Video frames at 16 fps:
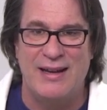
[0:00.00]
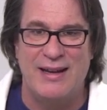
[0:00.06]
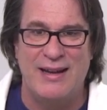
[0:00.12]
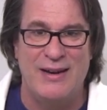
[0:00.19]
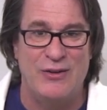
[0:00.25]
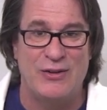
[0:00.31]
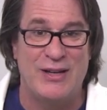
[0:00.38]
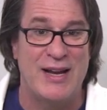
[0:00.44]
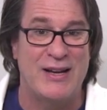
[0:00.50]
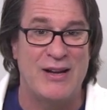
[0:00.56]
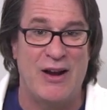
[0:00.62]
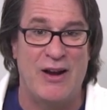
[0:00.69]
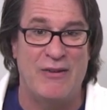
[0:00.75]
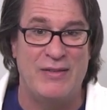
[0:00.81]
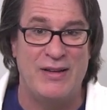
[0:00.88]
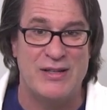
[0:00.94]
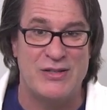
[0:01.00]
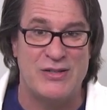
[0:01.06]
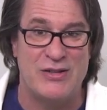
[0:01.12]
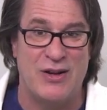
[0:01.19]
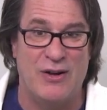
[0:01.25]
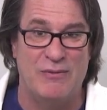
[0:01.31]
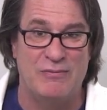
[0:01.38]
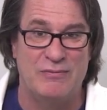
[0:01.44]
it'll kick off the
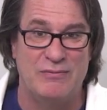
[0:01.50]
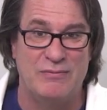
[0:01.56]
install.